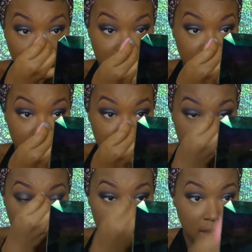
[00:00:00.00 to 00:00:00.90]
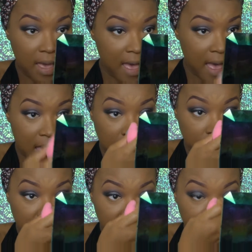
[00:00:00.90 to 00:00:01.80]
hard to blend? I'm
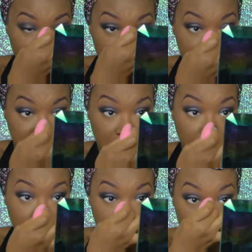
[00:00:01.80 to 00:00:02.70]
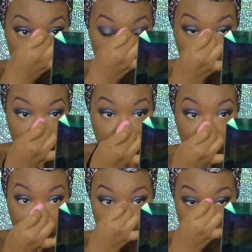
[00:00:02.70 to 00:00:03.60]
not finding that with these
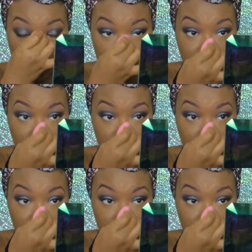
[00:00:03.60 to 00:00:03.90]
products.